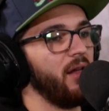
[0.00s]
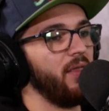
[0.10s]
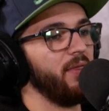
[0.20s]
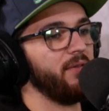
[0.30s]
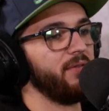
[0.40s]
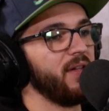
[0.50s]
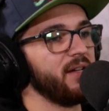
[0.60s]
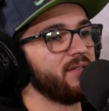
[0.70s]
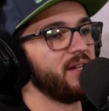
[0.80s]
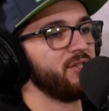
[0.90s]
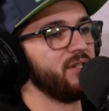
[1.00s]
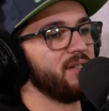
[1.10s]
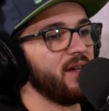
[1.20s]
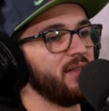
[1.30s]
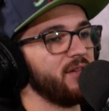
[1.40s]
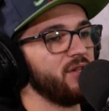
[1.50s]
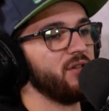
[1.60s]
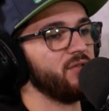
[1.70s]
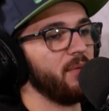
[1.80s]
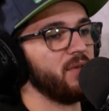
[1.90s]
the things that she said that she
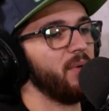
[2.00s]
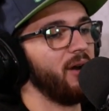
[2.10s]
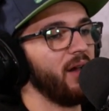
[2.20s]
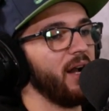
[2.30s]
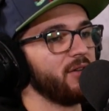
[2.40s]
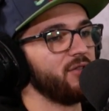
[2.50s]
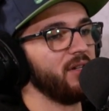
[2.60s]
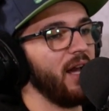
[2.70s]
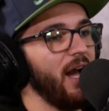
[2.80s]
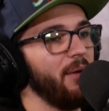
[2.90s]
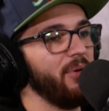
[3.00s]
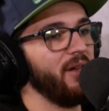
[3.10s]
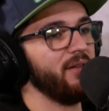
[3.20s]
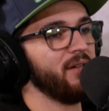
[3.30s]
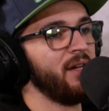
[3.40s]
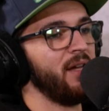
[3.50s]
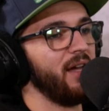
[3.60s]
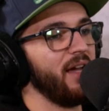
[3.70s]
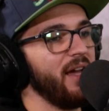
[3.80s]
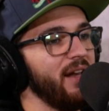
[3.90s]
dreamt about actually happened.
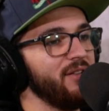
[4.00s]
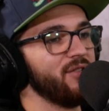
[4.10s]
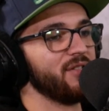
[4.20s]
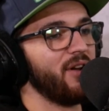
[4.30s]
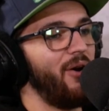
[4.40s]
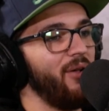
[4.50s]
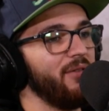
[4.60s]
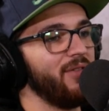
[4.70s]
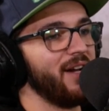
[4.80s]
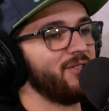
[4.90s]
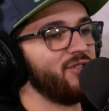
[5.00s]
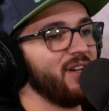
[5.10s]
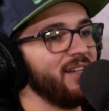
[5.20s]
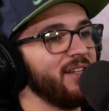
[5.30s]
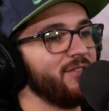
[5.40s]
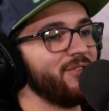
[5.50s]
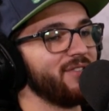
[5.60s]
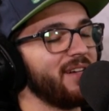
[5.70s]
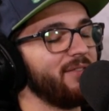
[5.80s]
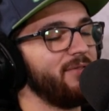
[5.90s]
And just all of that shit is
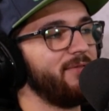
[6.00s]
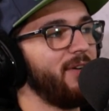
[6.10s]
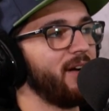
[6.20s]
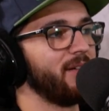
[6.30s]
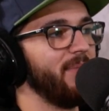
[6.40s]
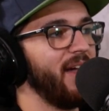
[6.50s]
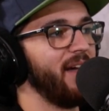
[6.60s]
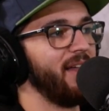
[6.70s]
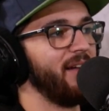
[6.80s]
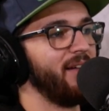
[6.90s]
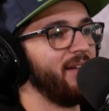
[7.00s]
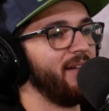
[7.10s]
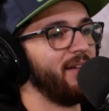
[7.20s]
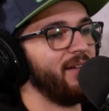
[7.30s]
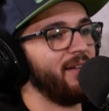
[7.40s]
just like, fuck, man. It's the dreams. It's the